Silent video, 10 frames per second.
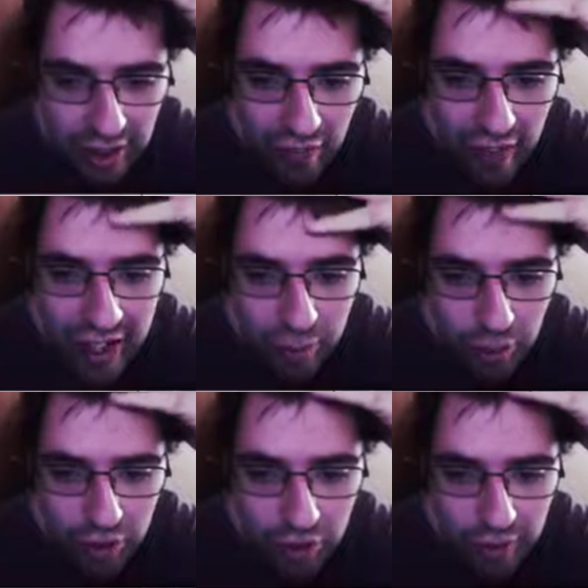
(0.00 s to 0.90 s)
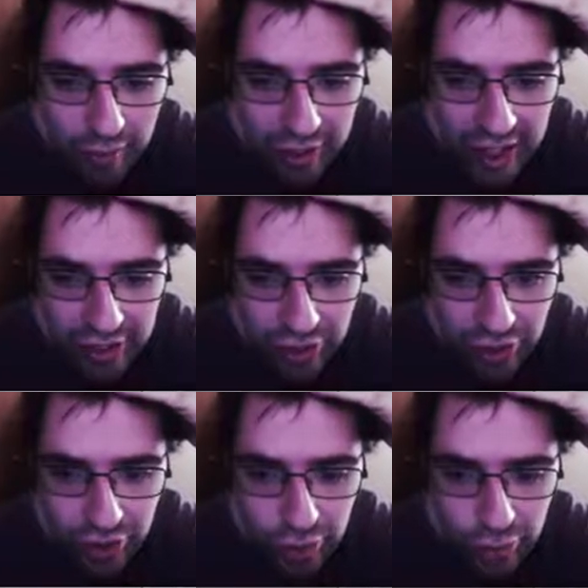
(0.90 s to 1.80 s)
then it will connect
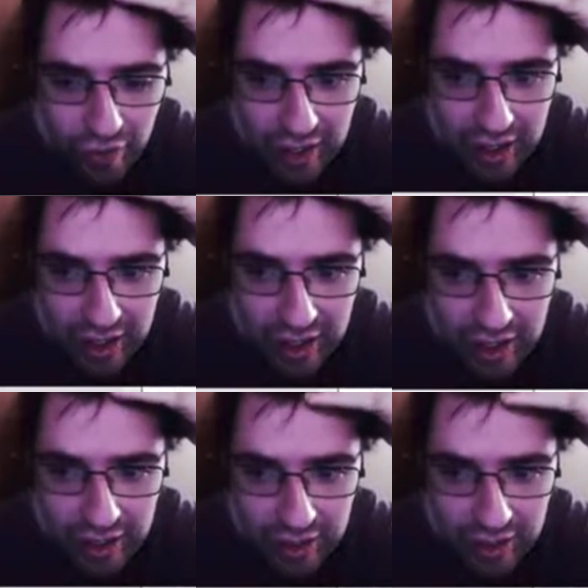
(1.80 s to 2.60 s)
to the